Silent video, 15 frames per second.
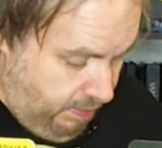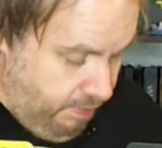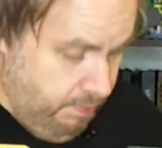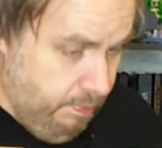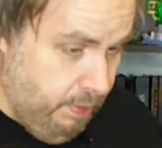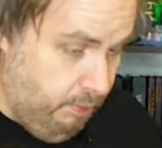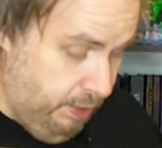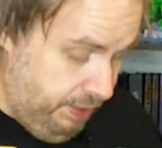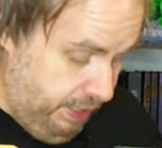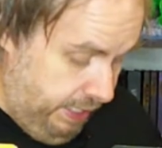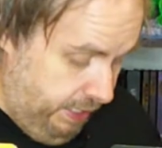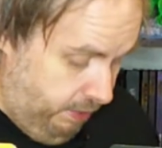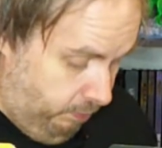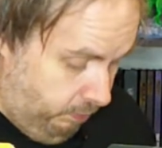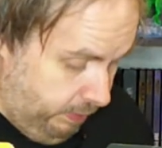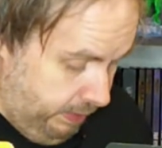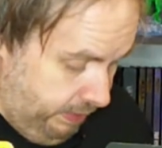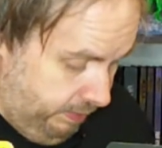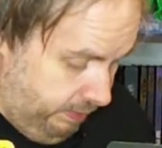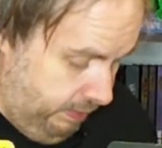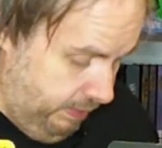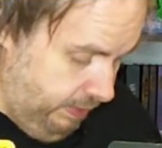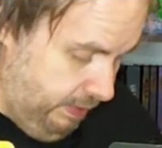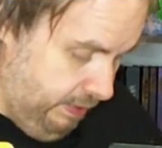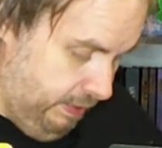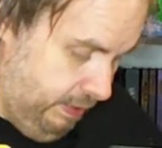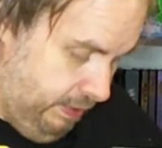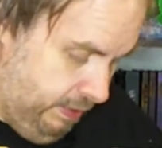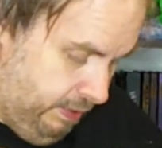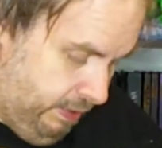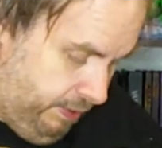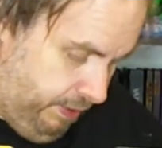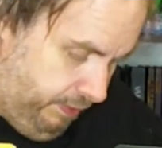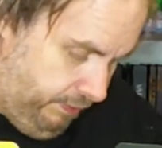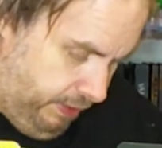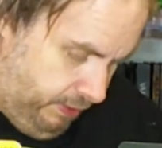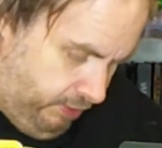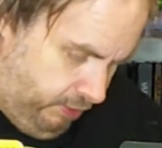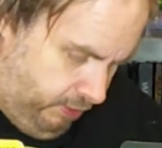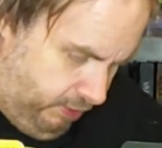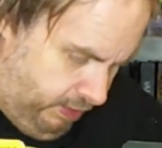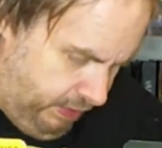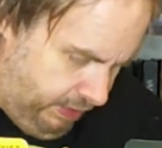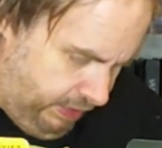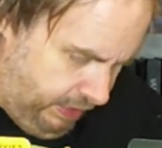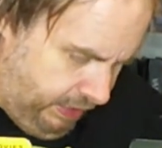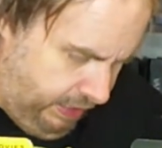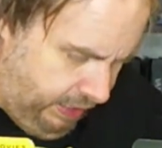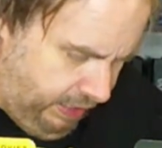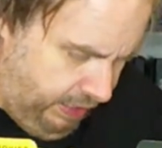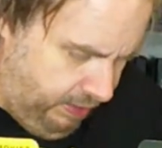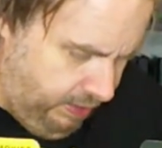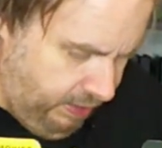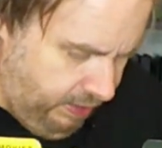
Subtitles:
what the hell, right? Nothing ventured, nothing gained.